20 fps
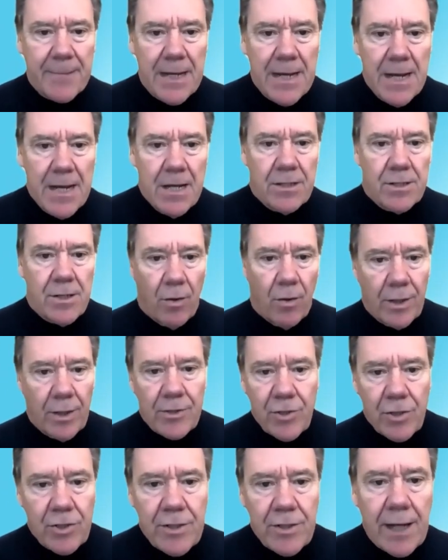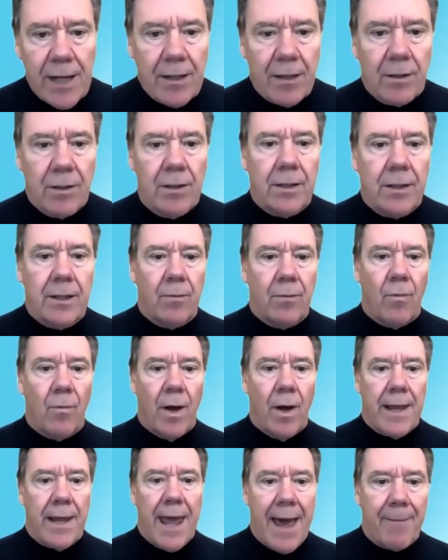So let's just take a look at what
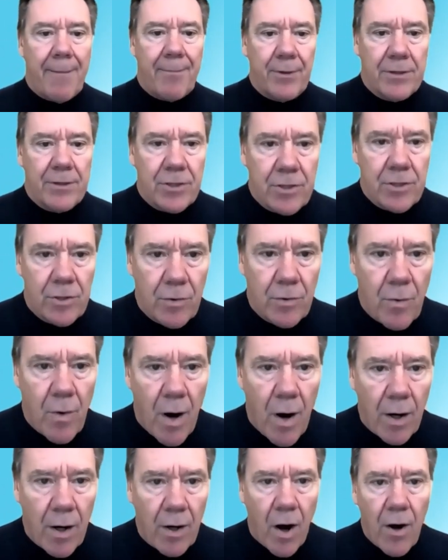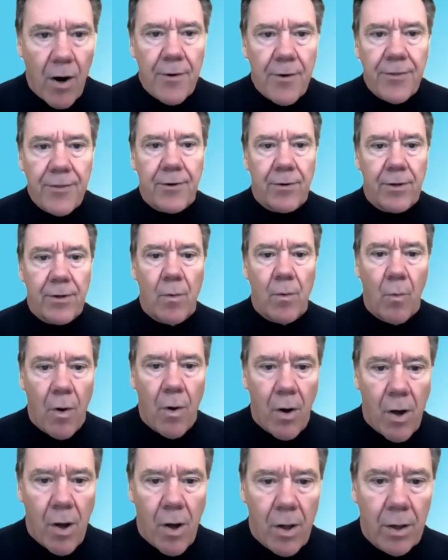happens to our R30
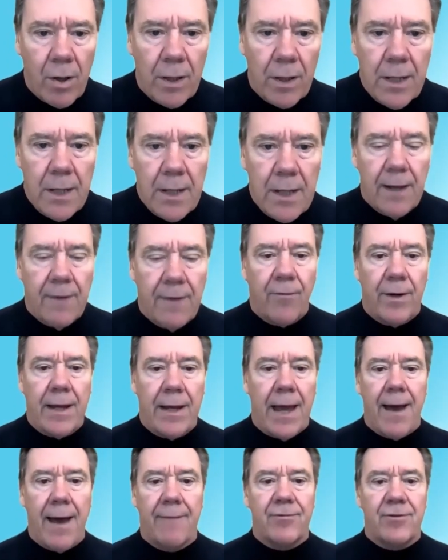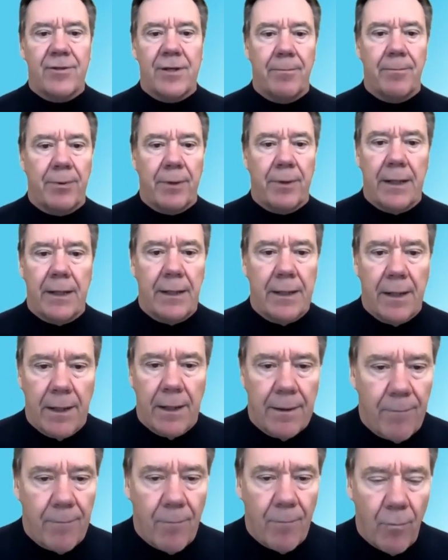wall if we have simply
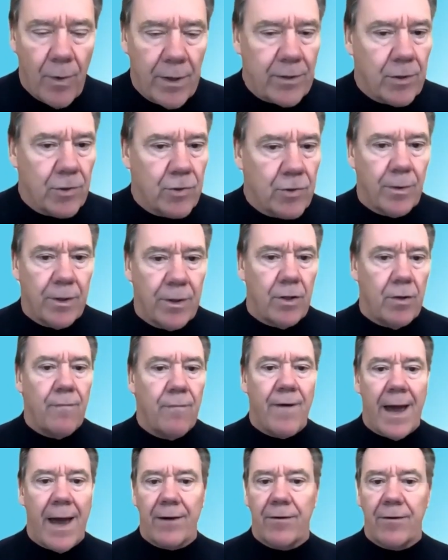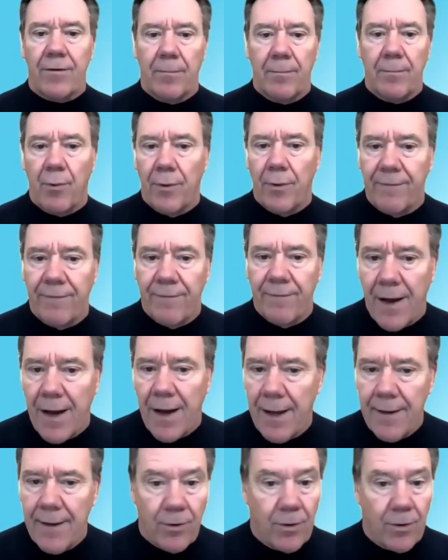windows with a U factor of
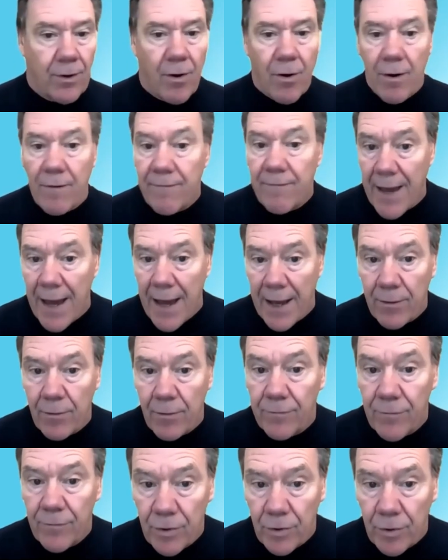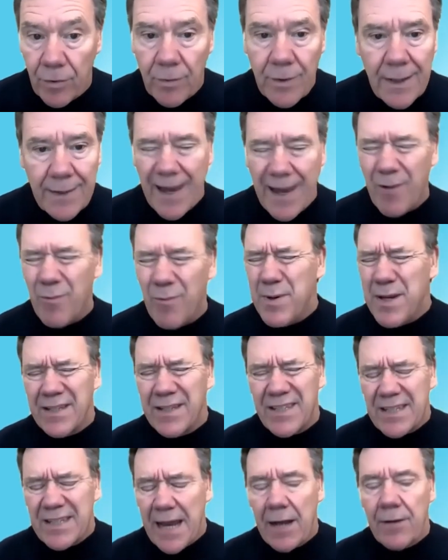0.5 or an R value of 2. That would be a
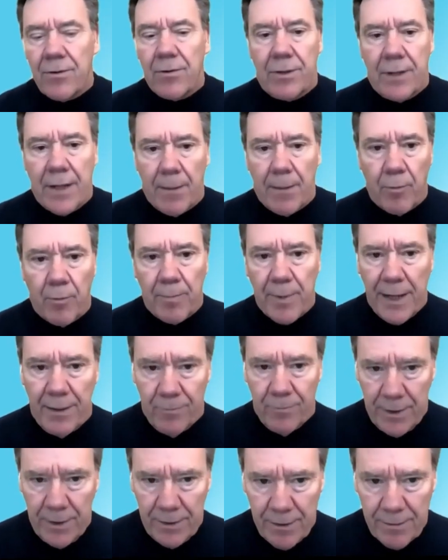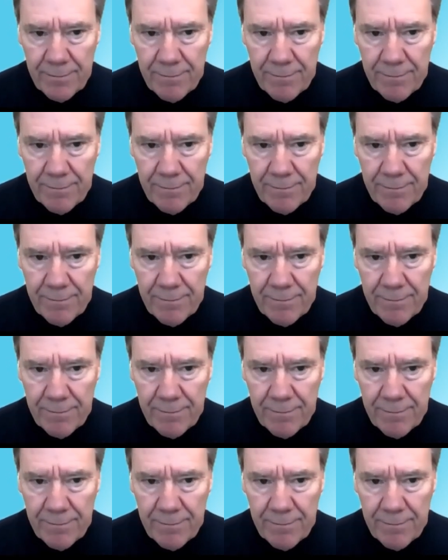standard double pane window.